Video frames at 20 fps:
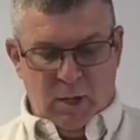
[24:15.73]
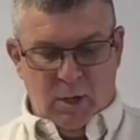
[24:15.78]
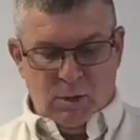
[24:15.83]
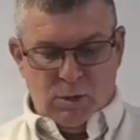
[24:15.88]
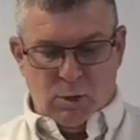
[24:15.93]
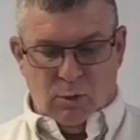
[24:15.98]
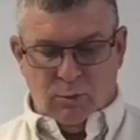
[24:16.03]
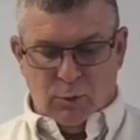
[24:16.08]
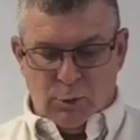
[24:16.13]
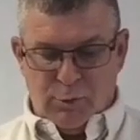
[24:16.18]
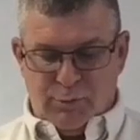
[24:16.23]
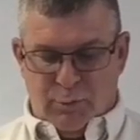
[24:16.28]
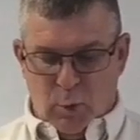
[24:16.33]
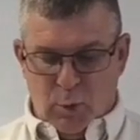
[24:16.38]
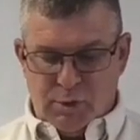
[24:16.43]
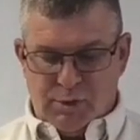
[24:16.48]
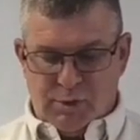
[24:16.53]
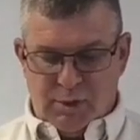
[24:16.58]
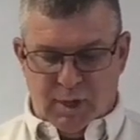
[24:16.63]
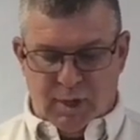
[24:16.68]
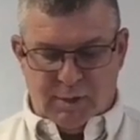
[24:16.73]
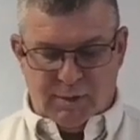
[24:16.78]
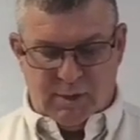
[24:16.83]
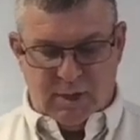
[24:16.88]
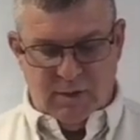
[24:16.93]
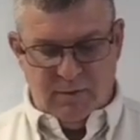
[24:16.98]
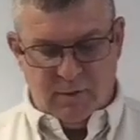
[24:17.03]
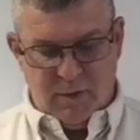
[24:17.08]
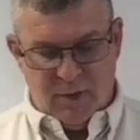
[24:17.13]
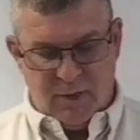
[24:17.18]
So verse 4 says,
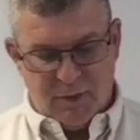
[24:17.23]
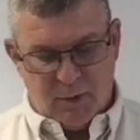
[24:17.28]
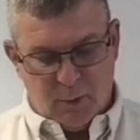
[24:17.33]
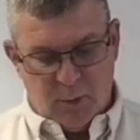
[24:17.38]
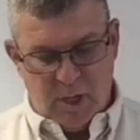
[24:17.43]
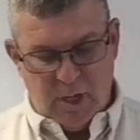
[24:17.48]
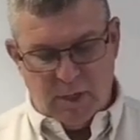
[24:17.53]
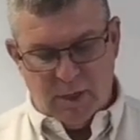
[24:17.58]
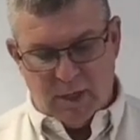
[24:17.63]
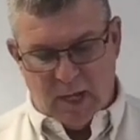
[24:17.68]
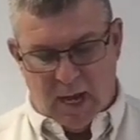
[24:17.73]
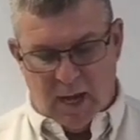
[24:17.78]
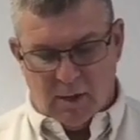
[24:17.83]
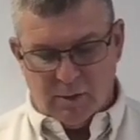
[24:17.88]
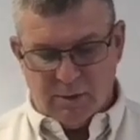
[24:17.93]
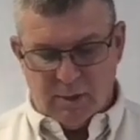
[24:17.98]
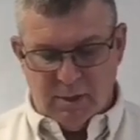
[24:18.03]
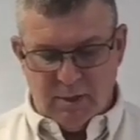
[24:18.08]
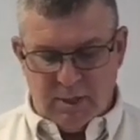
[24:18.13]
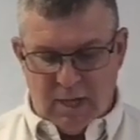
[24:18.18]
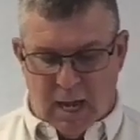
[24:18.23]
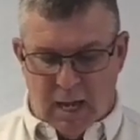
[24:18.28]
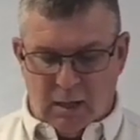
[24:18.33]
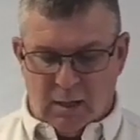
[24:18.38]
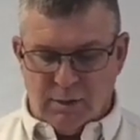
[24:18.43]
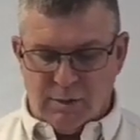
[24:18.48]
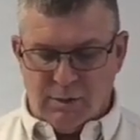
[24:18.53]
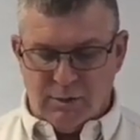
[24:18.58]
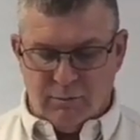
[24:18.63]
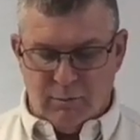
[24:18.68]
Even 3,000
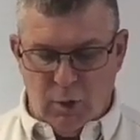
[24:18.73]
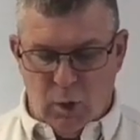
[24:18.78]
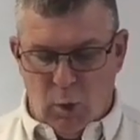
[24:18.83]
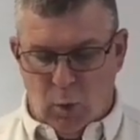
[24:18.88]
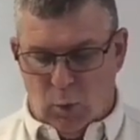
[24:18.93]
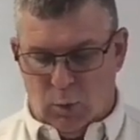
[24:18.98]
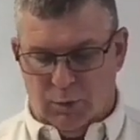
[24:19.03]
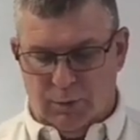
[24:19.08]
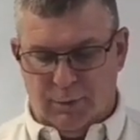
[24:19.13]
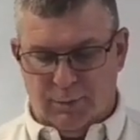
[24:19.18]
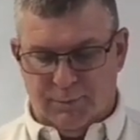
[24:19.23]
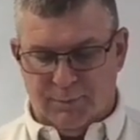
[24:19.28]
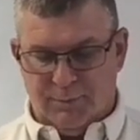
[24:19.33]
talents of gold,